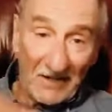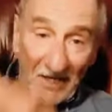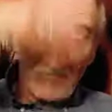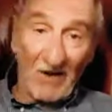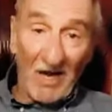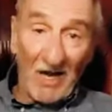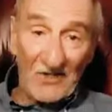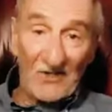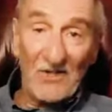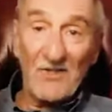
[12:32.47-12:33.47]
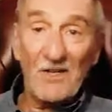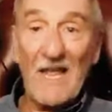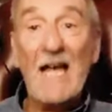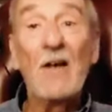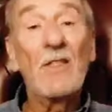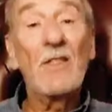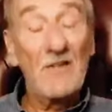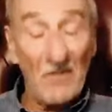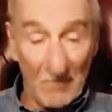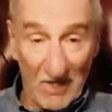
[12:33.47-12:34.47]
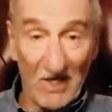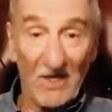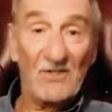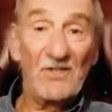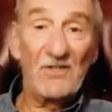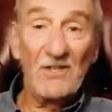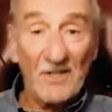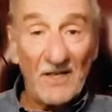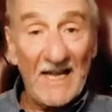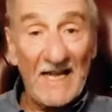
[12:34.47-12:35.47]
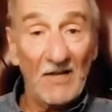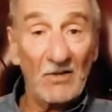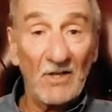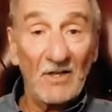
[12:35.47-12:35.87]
arises in the now, then the past is in the now.